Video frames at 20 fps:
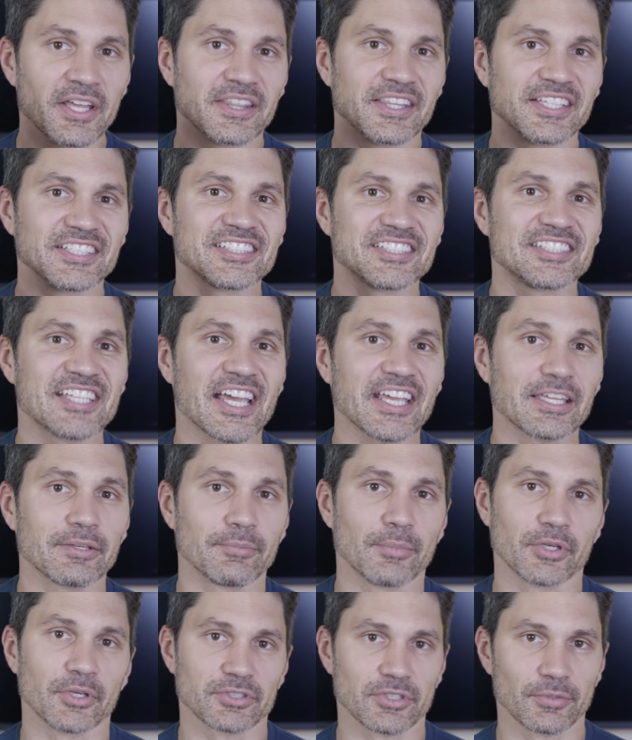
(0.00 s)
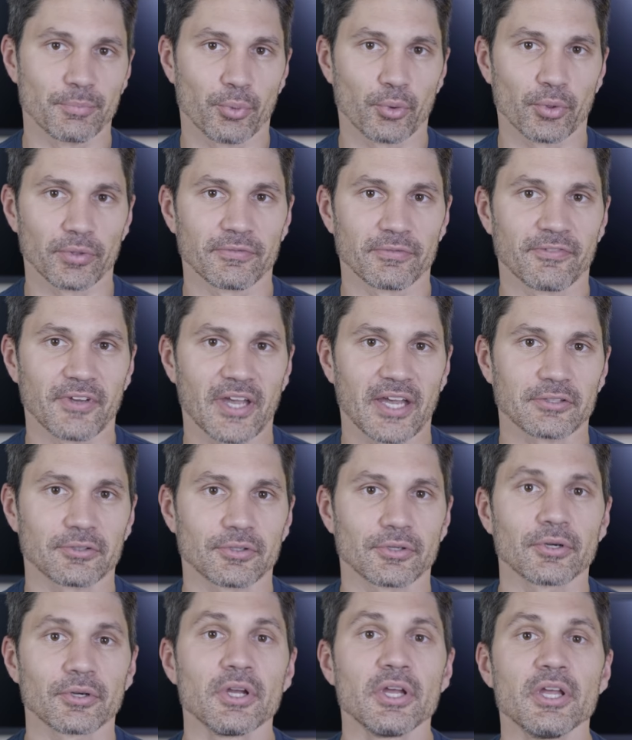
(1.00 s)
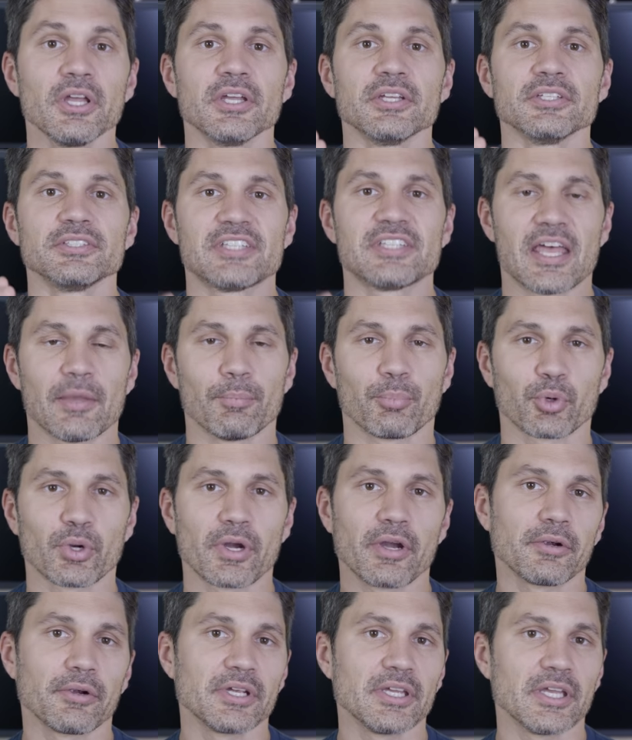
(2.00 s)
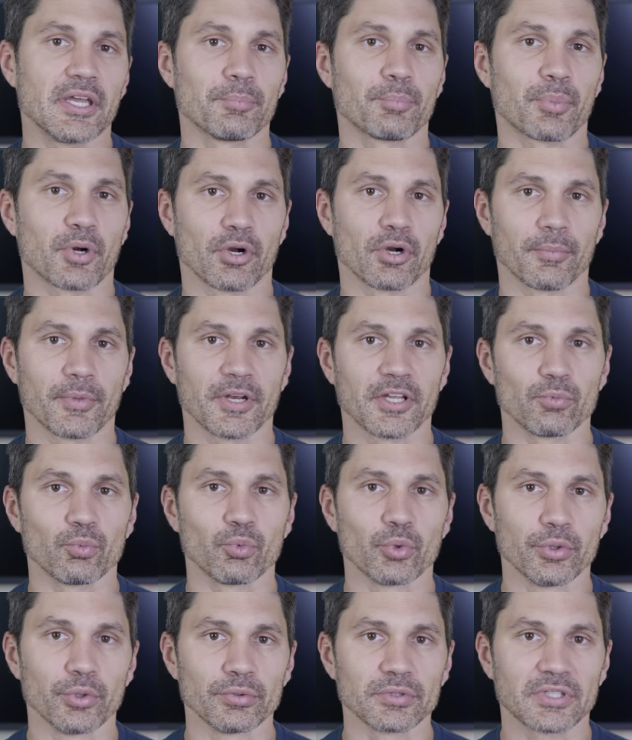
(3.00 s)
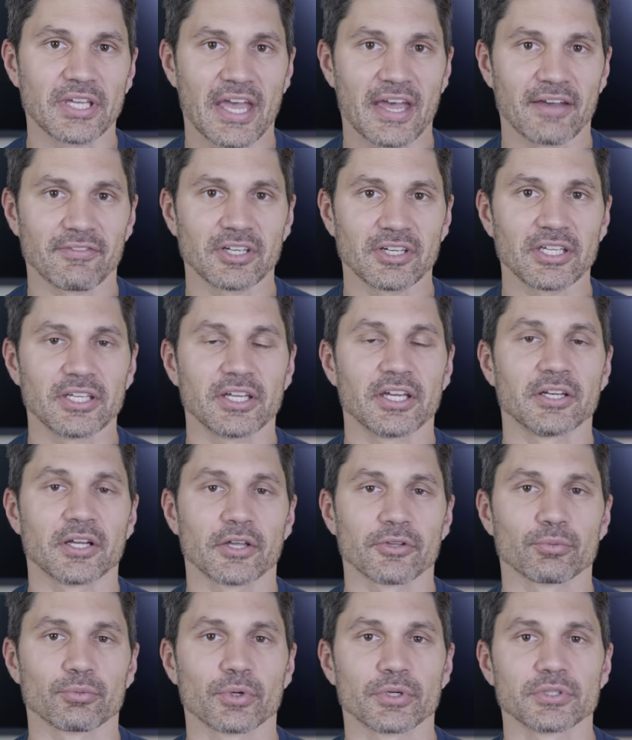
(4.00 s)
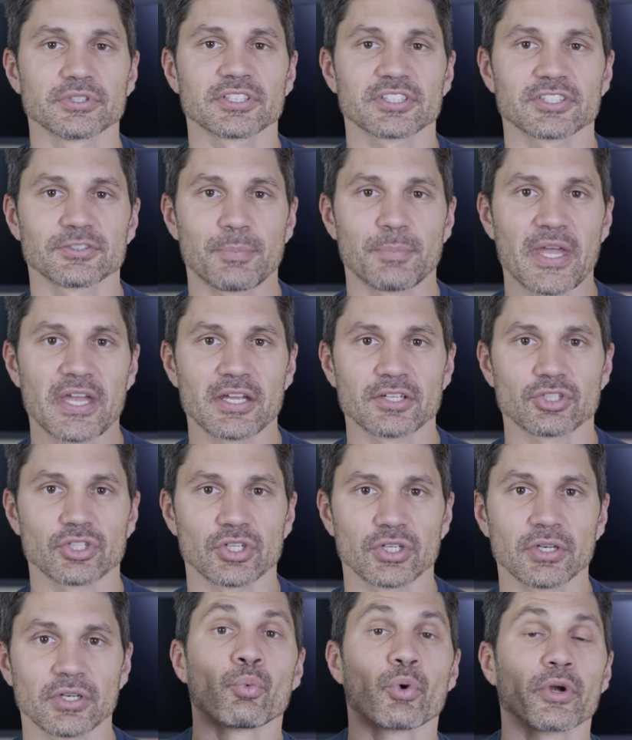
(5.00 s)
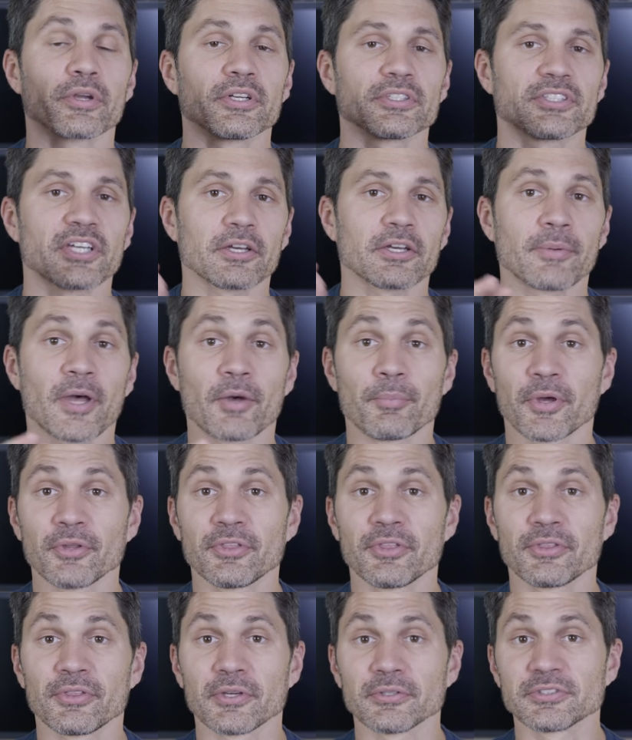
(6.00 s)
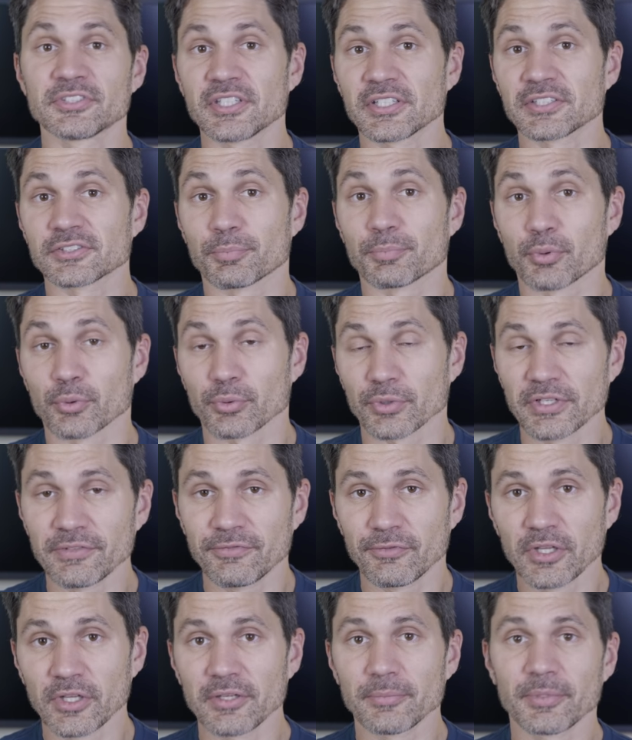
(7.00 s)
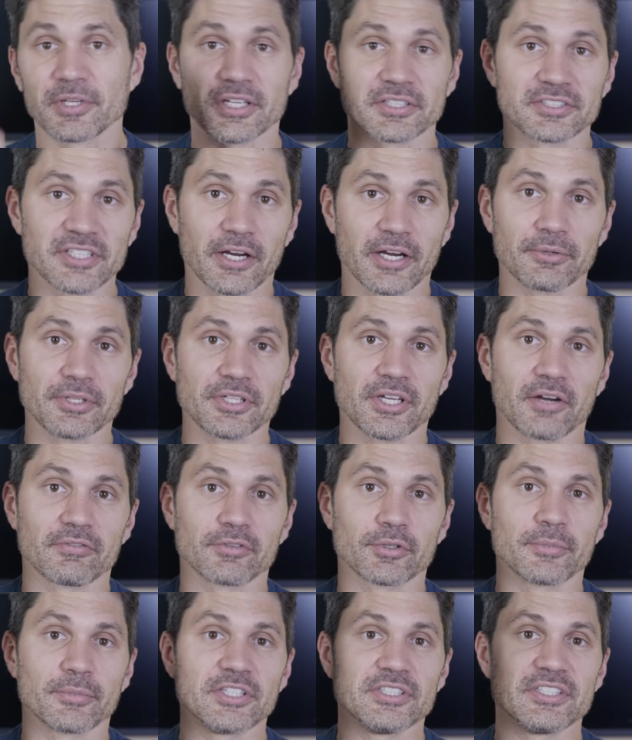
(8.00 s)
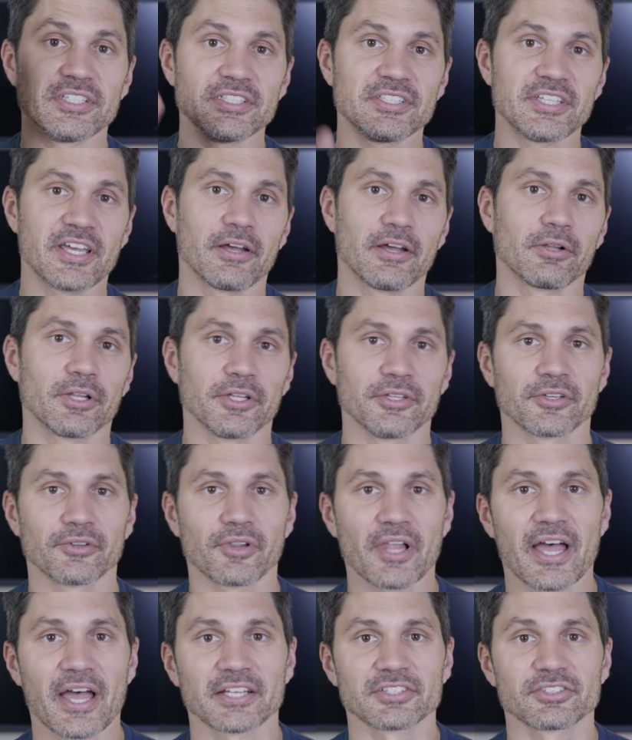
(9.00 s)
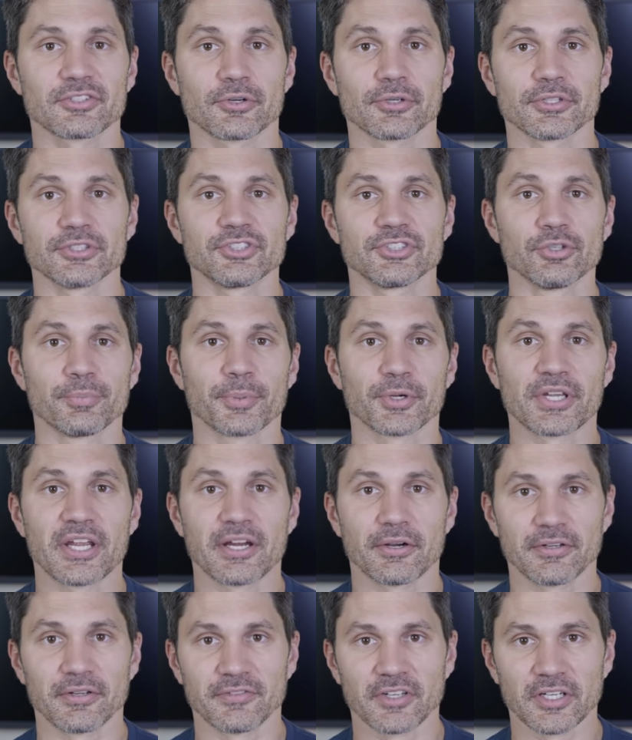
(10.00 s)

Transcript: The second most important factor, temporary and permanent wound cavity. In other words, expansion. We're going to talk about both of those things briefly because I already covered them in detail in the last 30 Super Carry